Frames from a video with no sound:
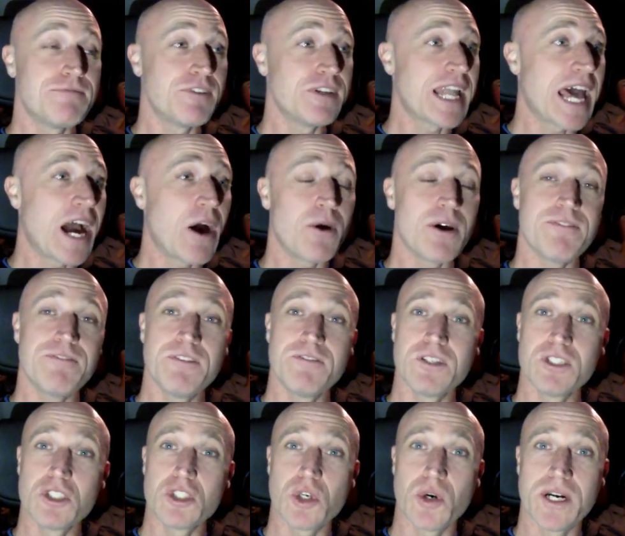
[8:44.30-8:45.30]
now, if you've
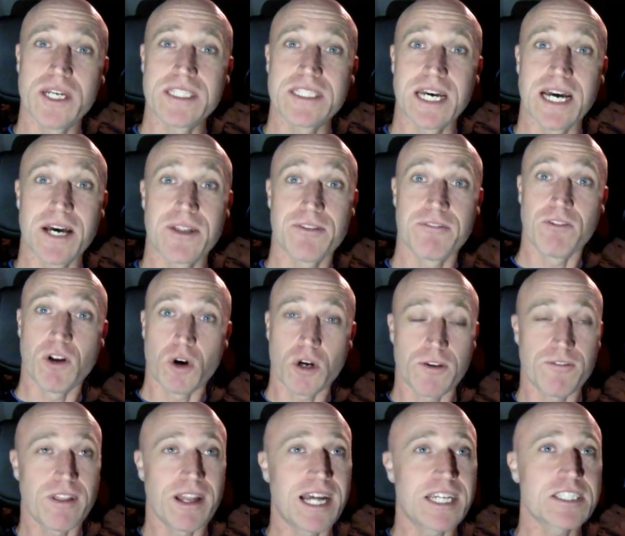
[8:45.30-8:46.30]
enjoyed the vlog
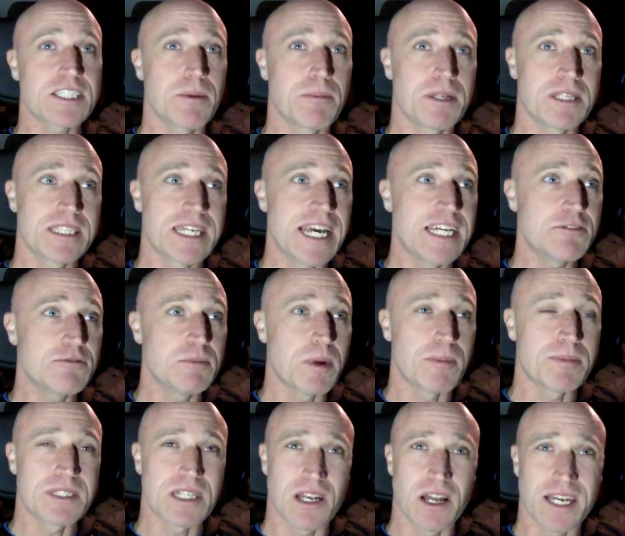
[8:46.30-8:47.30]
over the last couple of days,
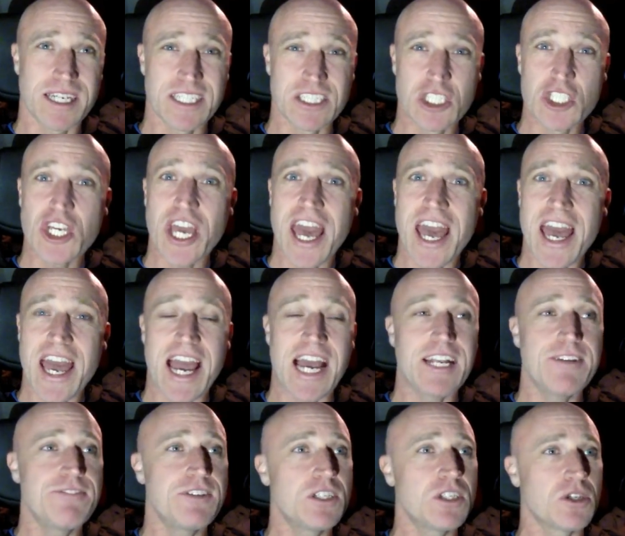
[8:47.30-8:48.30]
remember to like and share. And
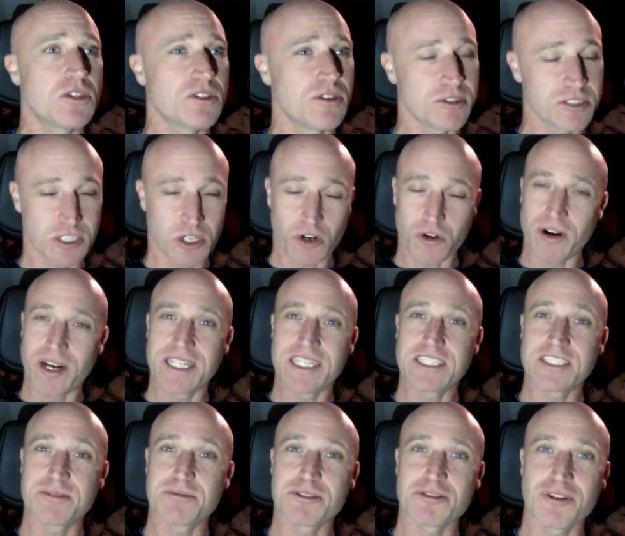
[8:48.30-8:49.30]
if you're not doing so already,
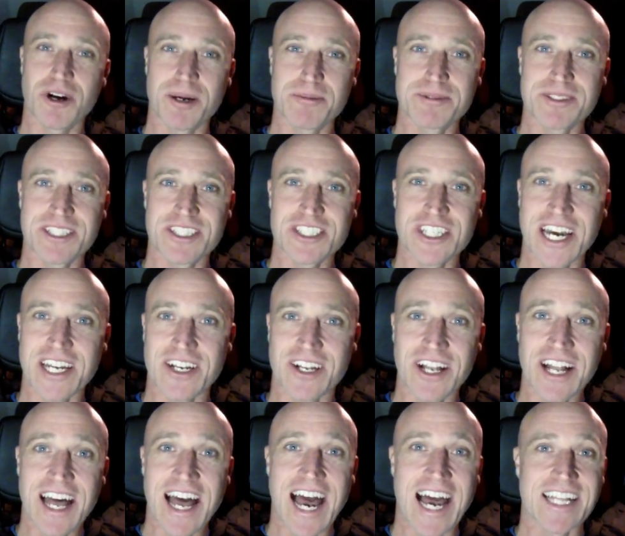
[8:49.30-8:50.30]
subscribe to the channel.
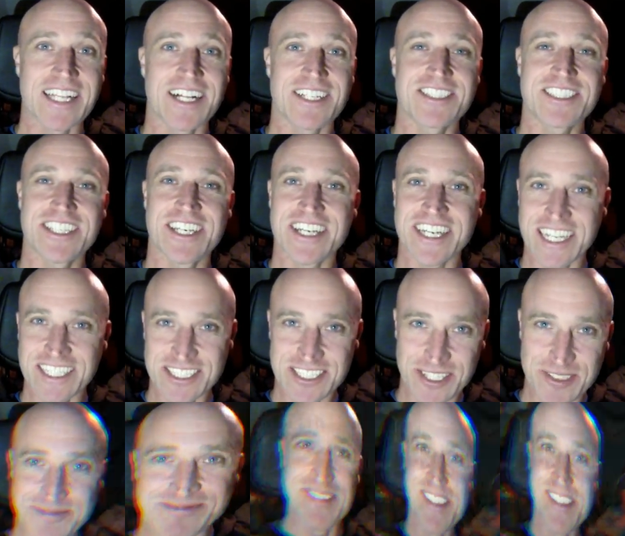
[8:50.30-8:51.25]
And I'll see you again soon.